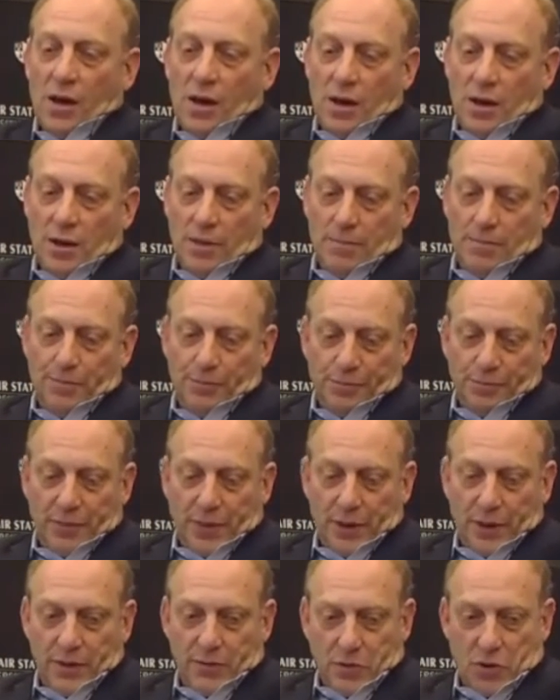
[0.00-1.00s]
And
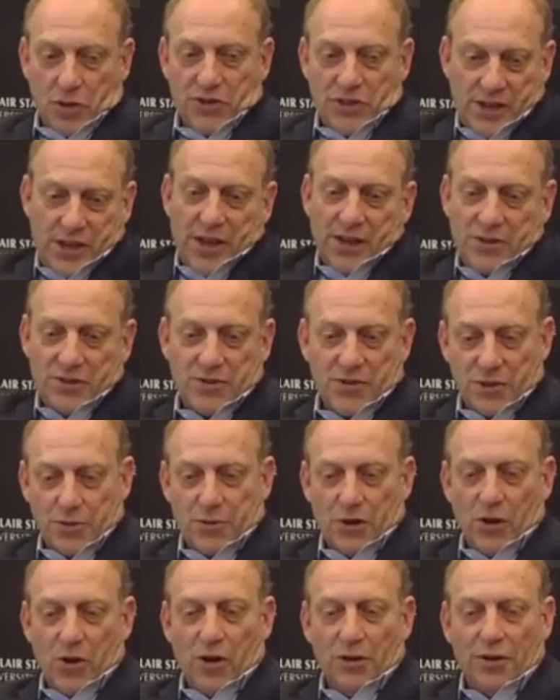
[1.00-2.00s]
of course the answer, as
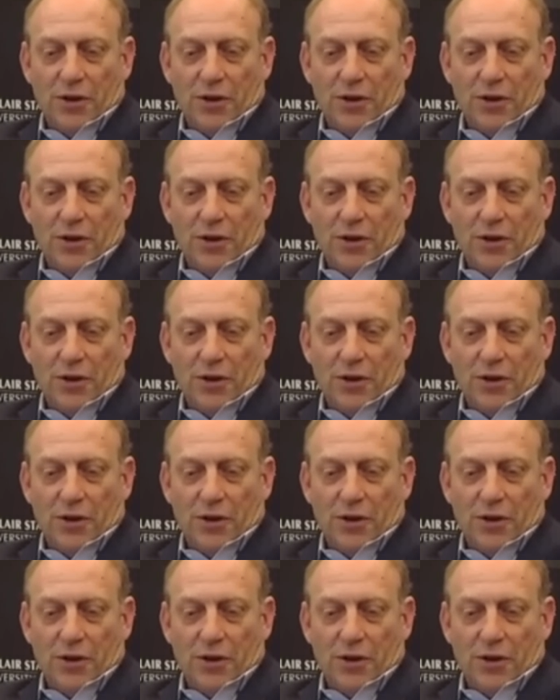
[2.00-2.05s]
we all